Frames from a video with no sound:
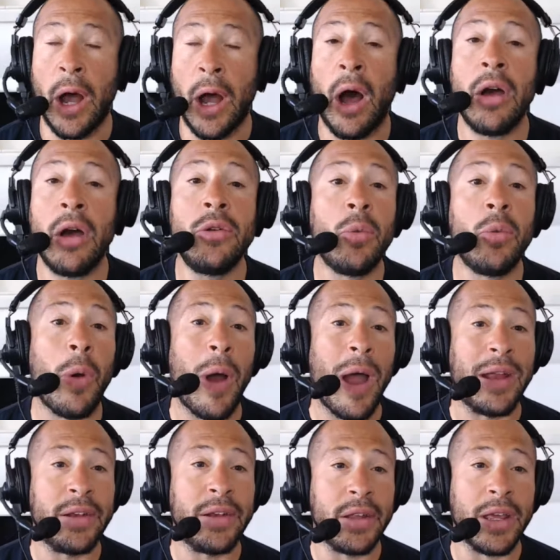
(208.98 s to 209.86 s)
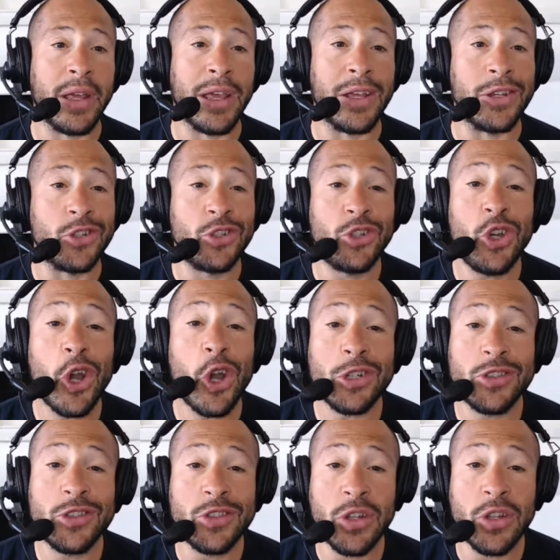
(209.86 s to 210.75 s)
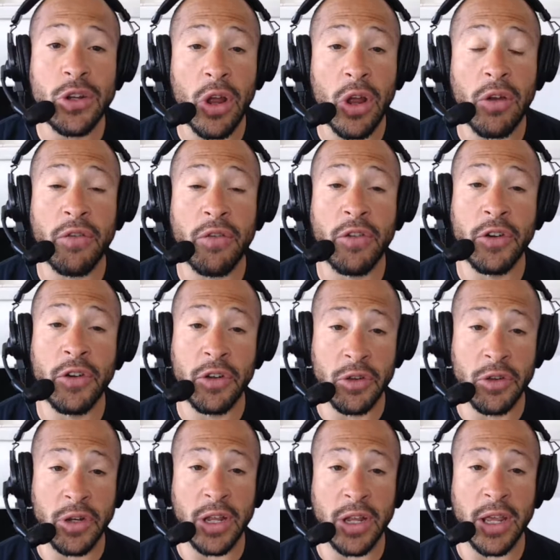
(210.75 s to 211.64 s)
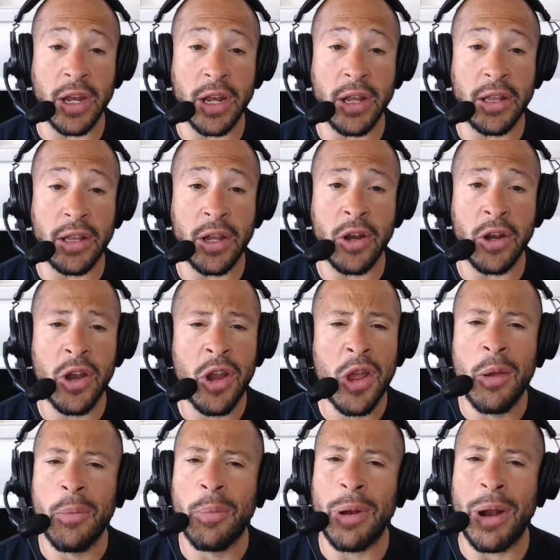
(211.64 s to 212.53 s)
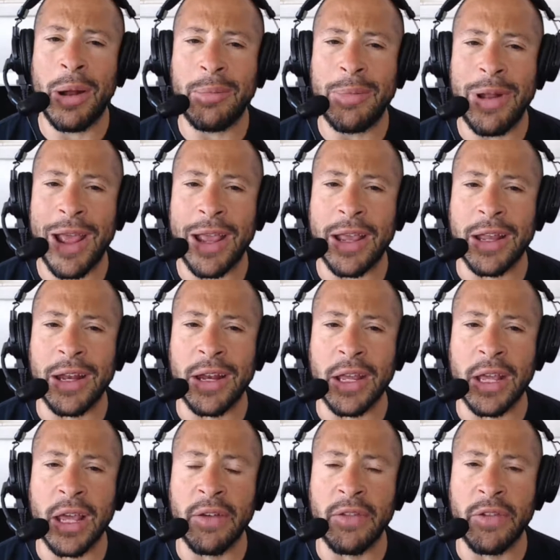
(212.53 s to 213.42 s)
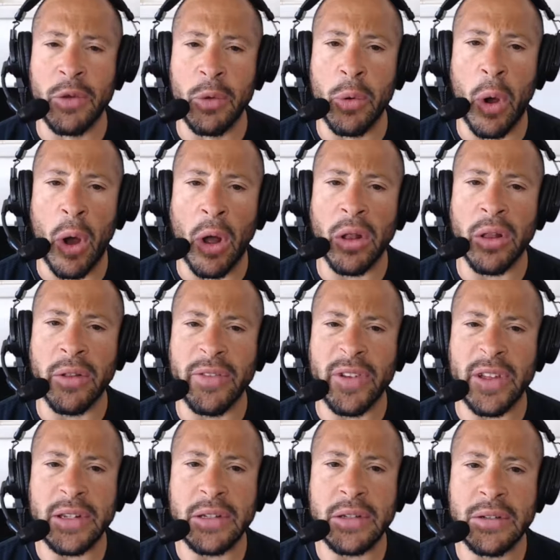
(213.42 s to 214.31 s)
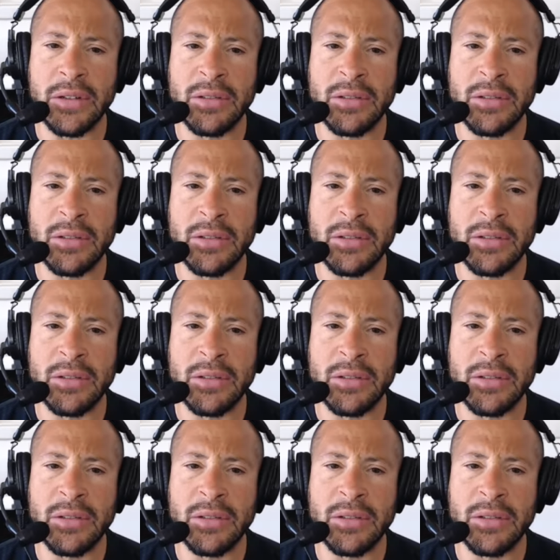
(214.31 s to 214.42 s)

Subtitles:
unwinding it just enough for you to get in there, but I'm not going to give you all of it.